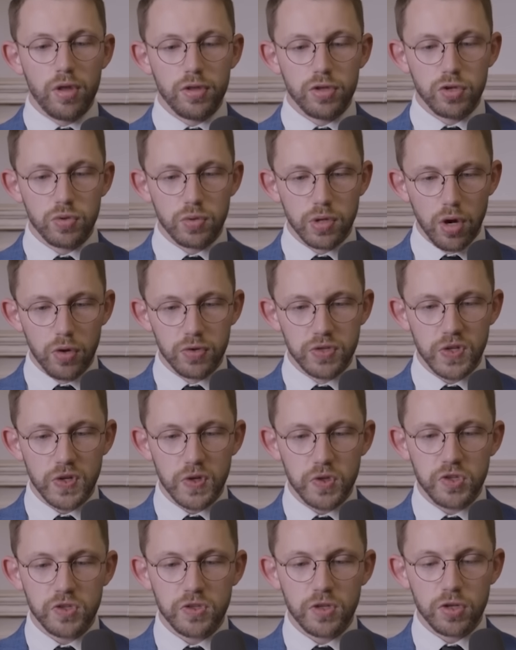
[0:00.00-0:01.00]
When you
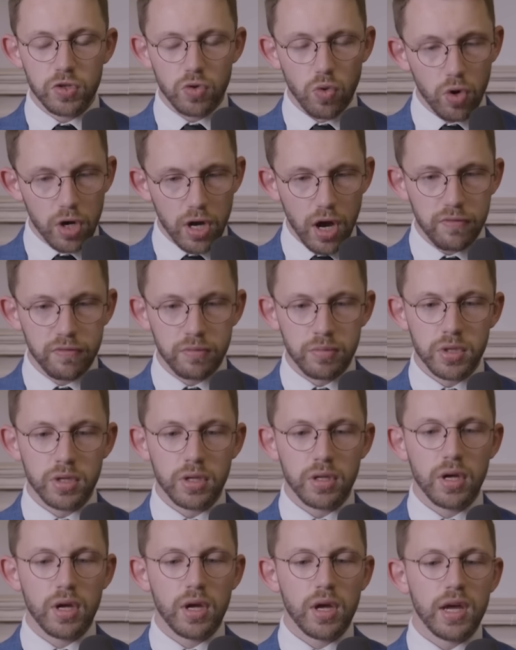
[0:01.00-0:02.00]
notice that your
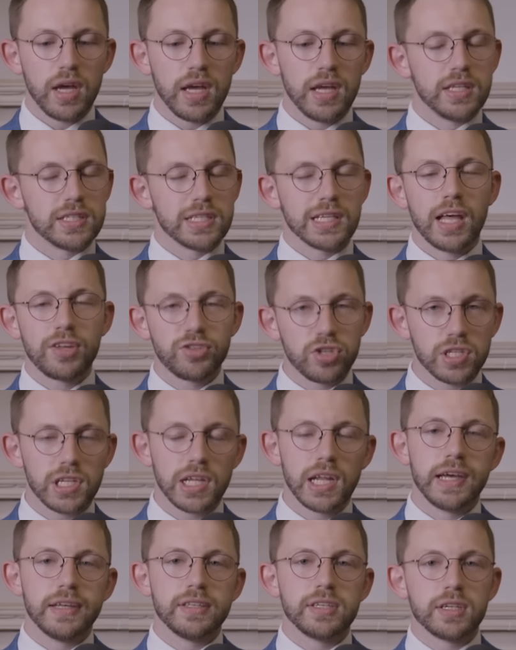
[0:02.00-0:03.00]
government is
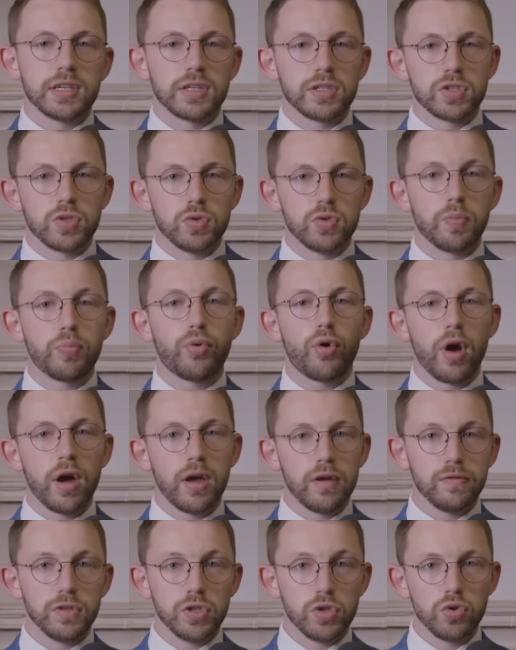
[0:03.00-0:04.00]
legislating to
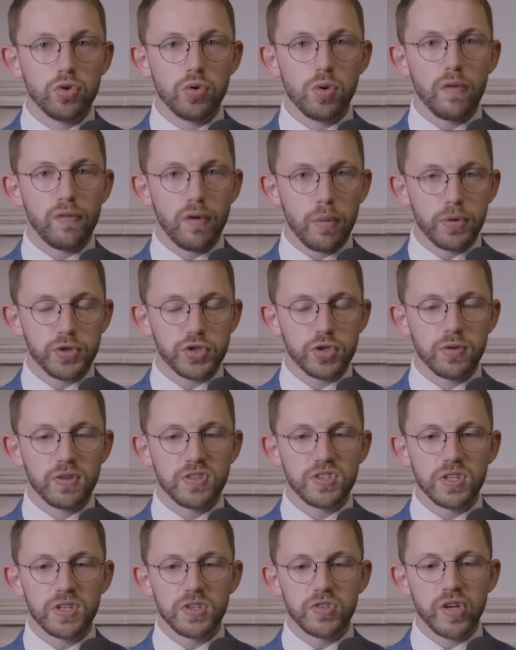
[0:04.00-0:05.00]
deprive you of
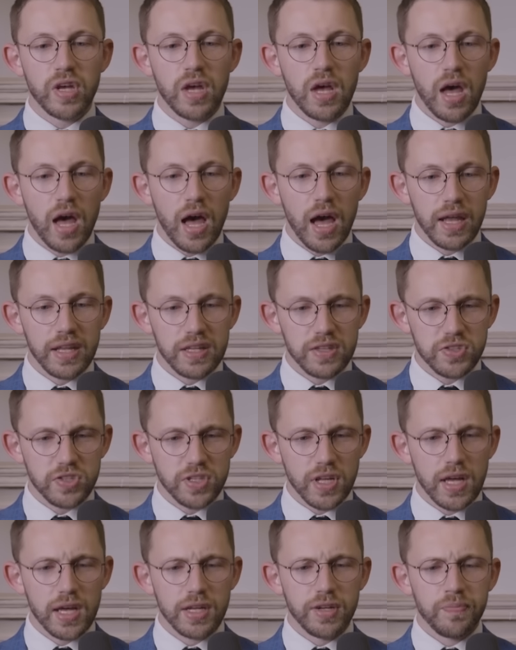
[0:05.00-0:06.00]
opportunities and
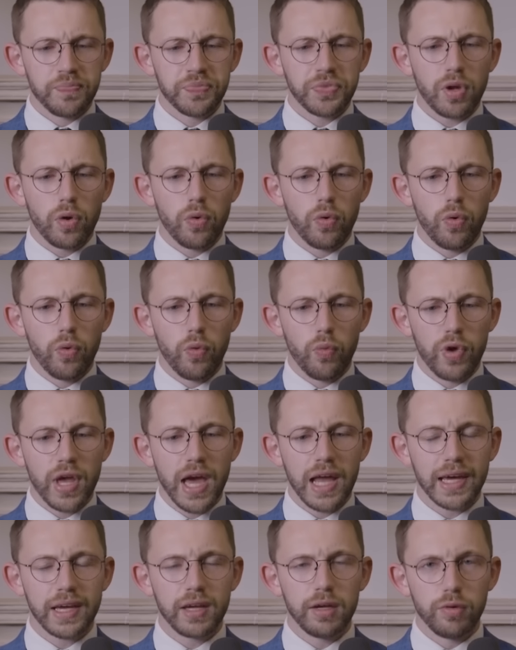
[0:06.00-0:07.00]
instead
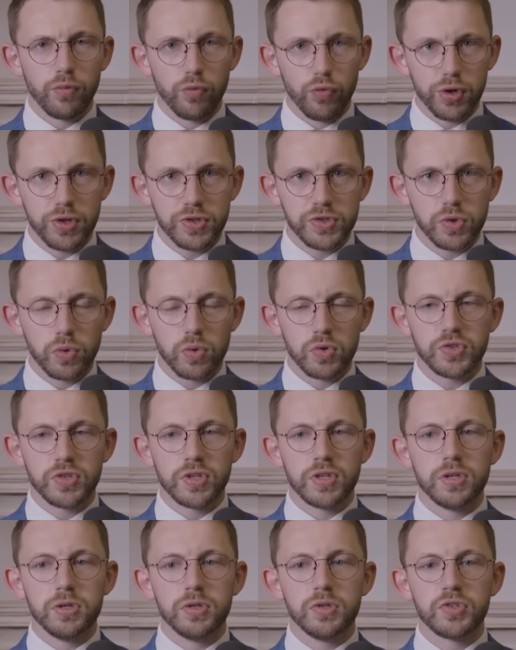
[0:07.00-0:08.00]
reallocate
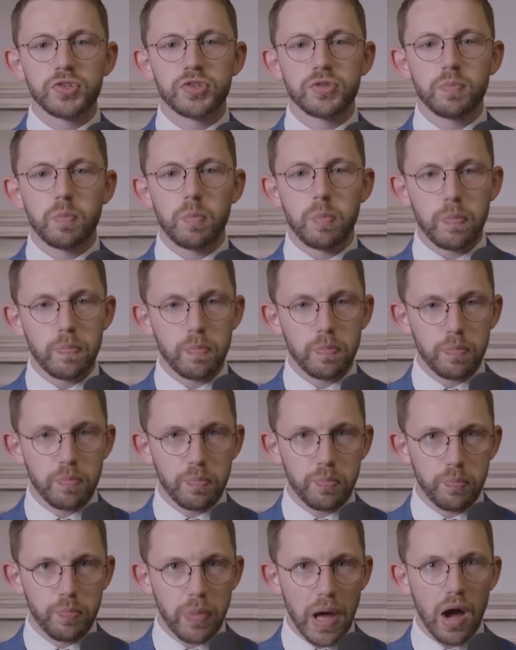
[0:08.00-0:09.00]
resources,
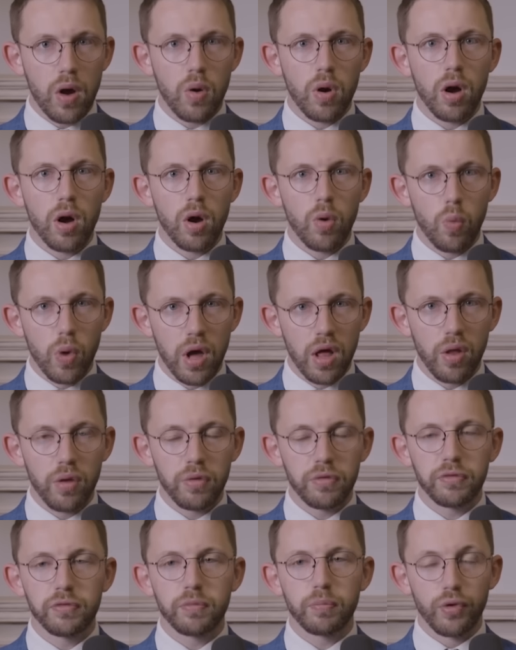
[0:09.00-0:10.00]
power,
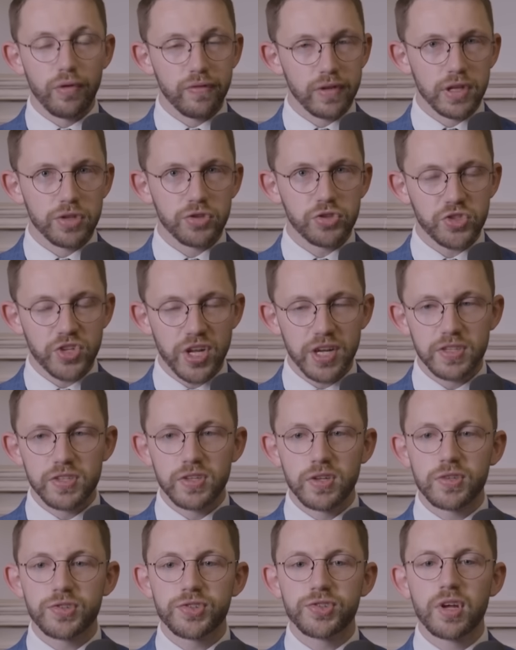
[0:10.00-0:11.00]
wealth, privilege,
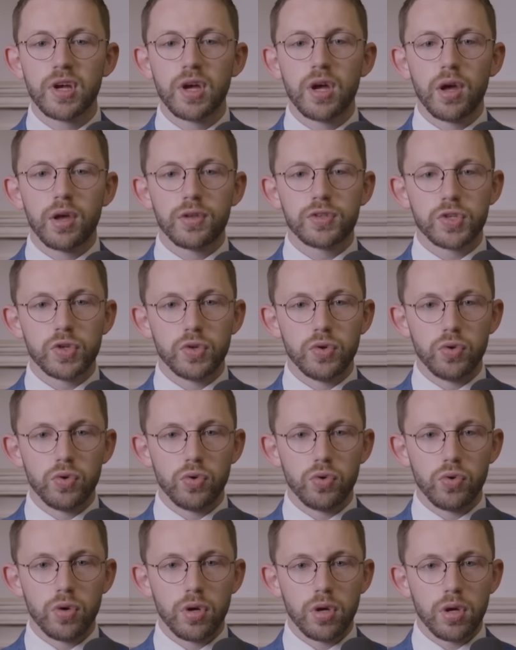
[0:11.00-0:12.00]
status
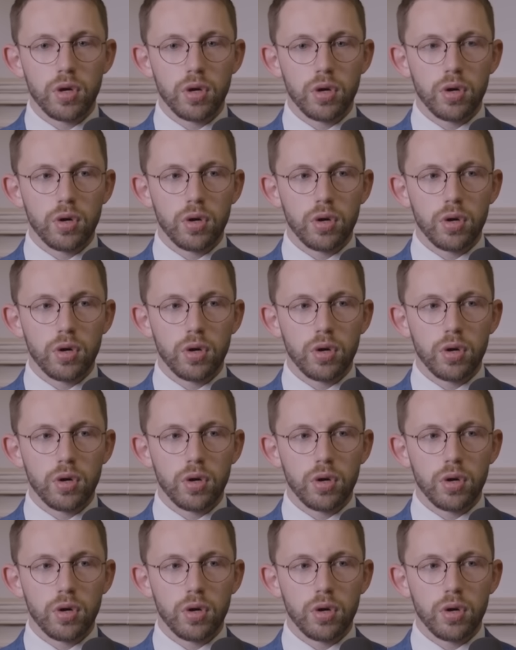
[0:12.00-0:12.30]
to